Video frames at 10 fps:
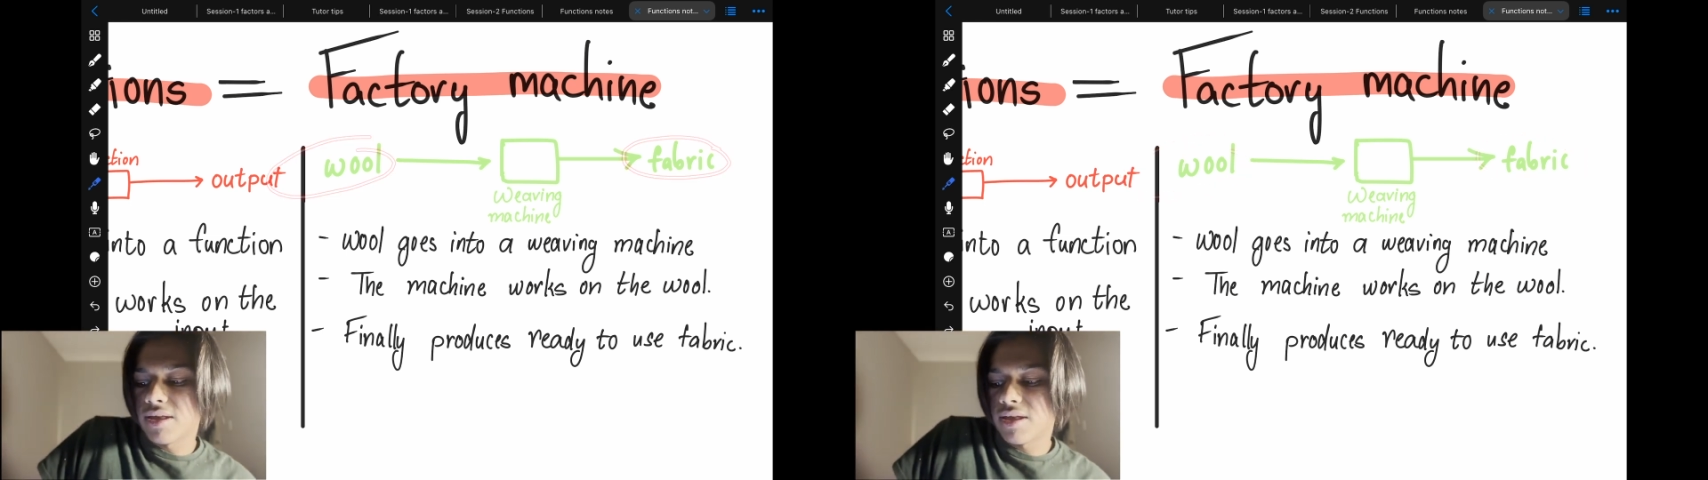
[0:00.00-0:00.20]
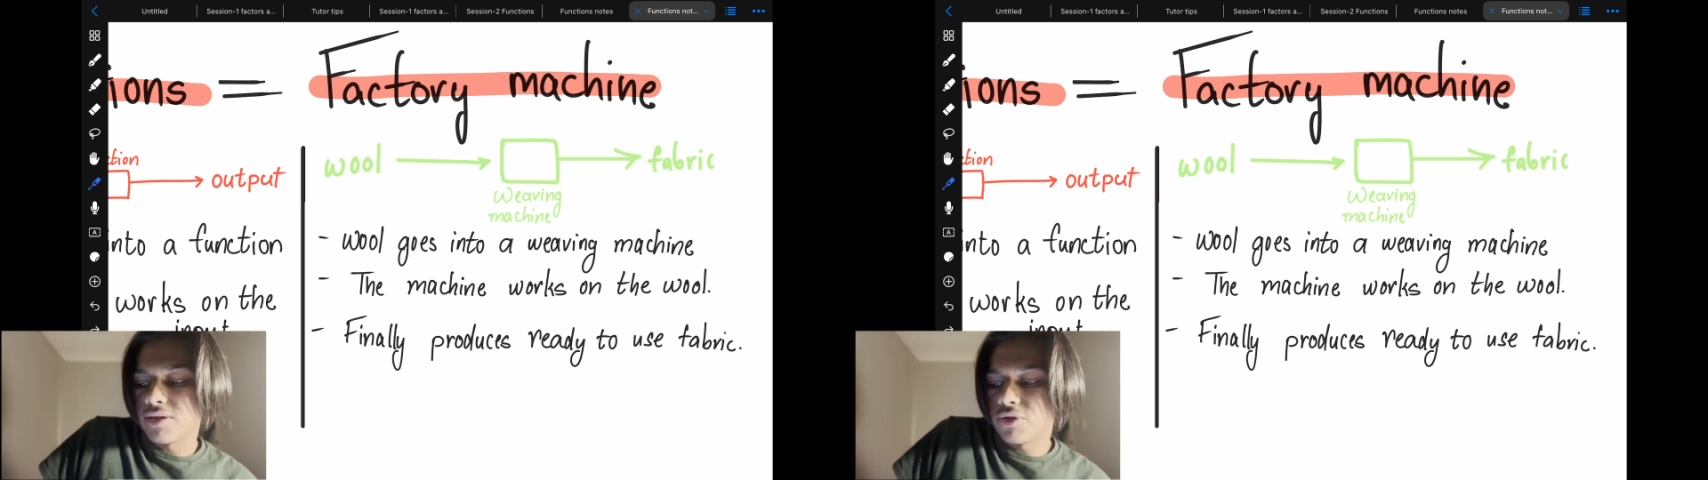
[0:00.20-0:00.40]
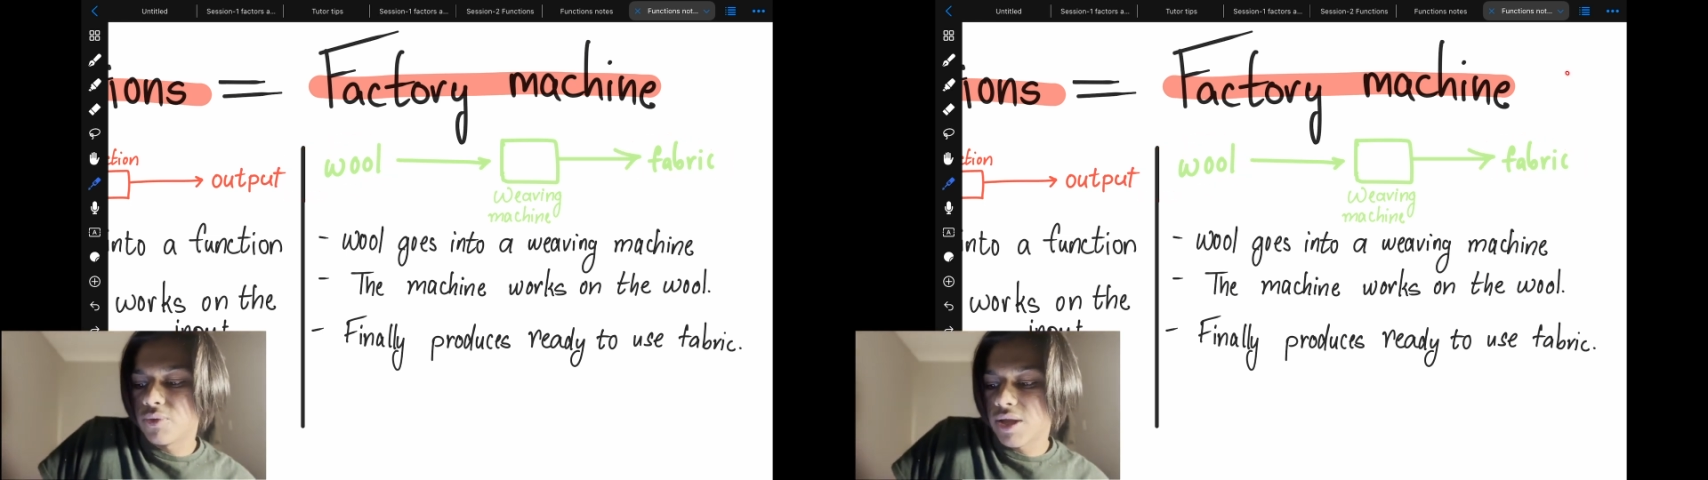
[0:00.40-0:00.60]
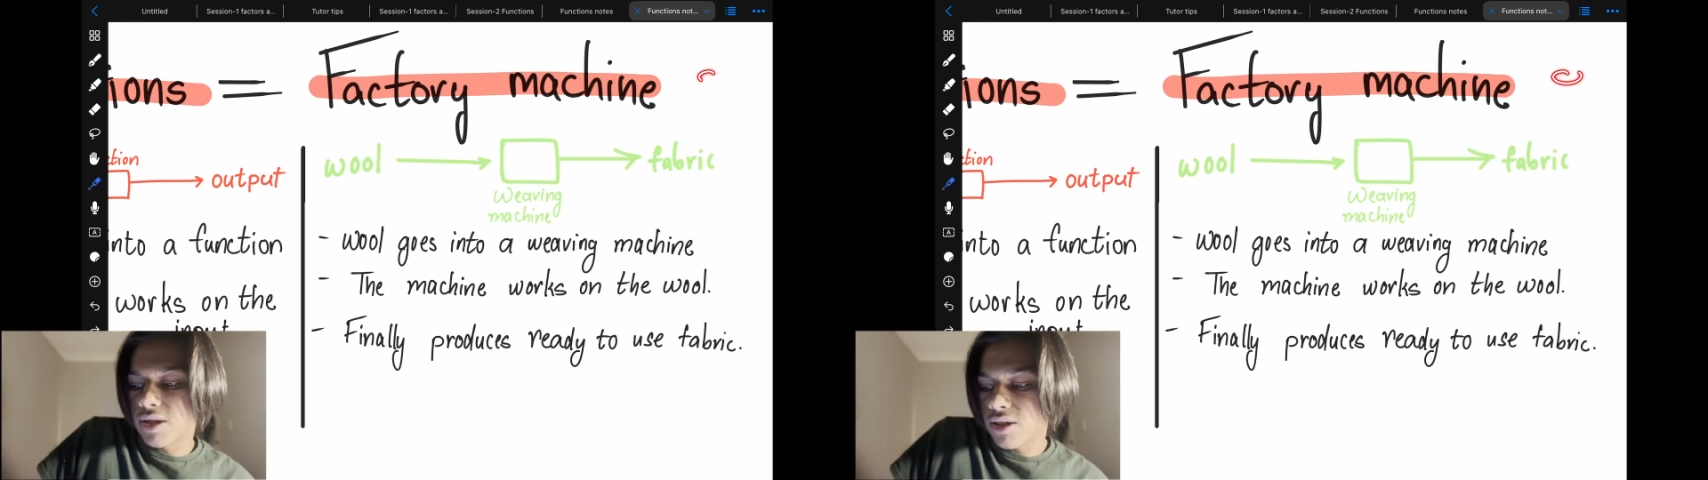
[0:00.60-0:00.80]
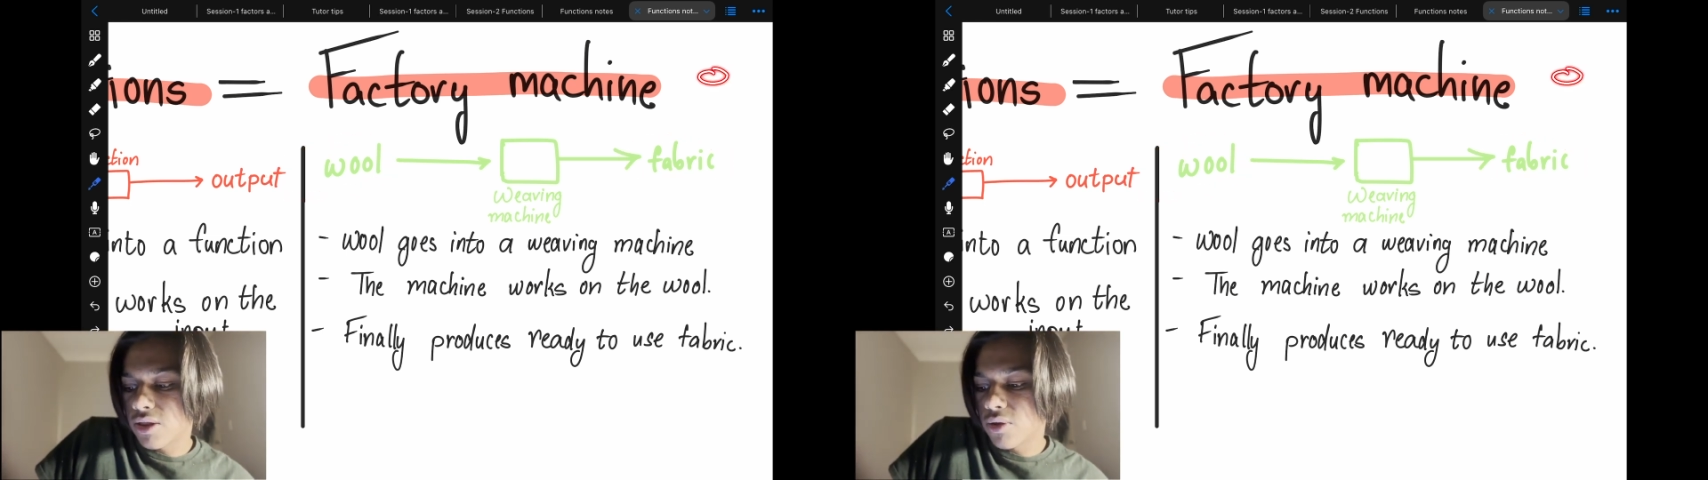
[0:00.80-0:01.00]
into a
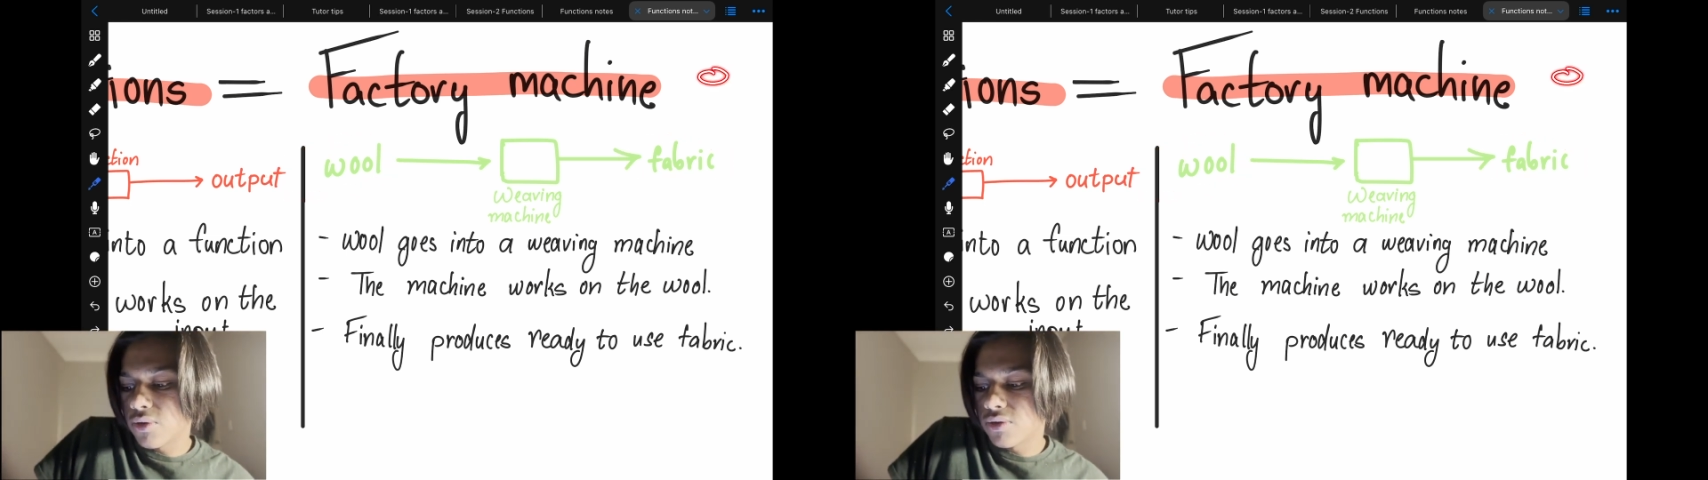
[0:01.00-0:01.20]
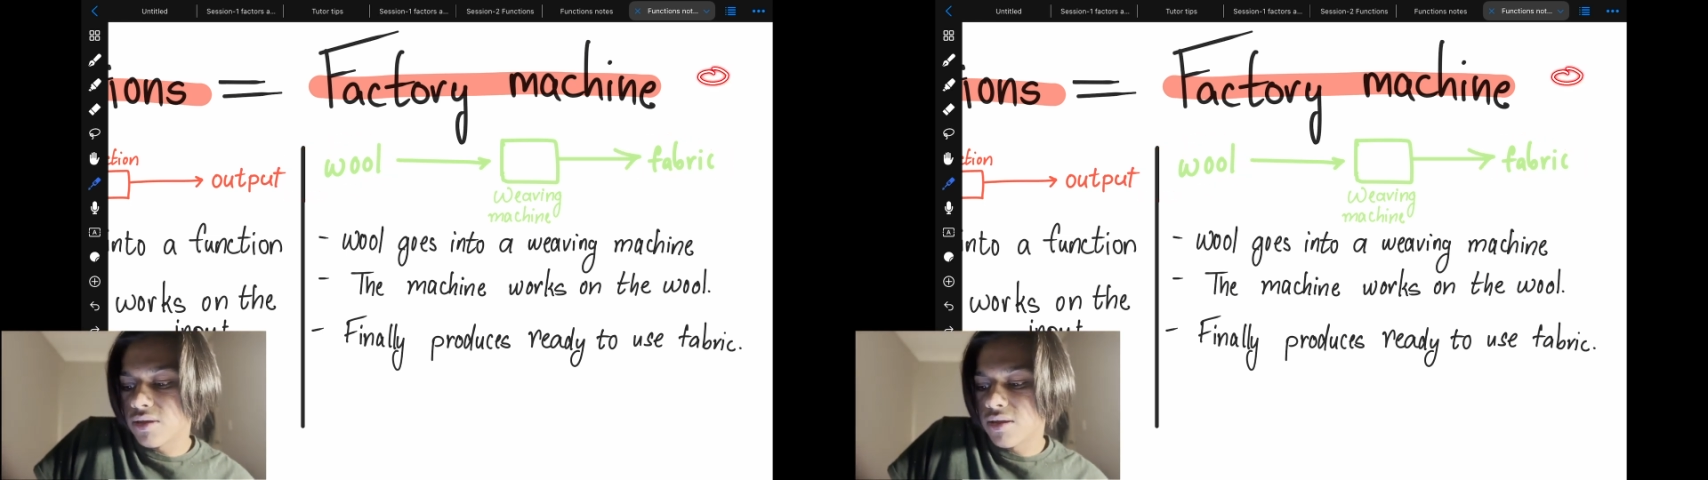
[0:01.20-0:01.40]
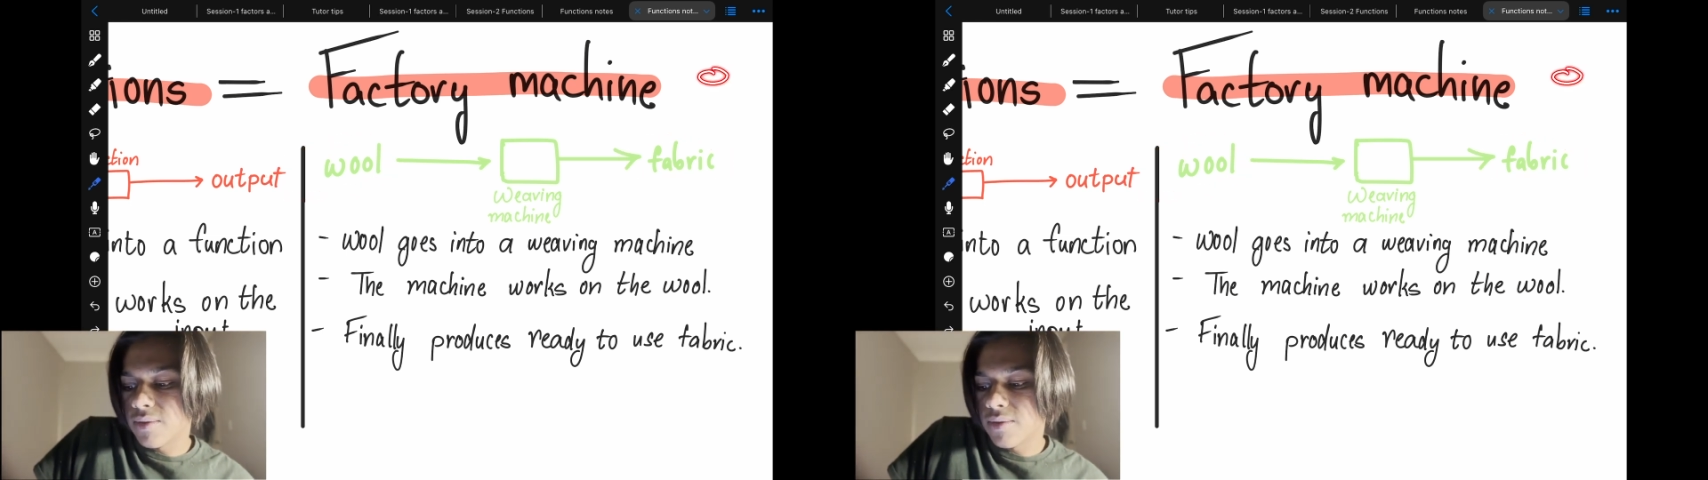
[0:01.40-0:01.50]
cloth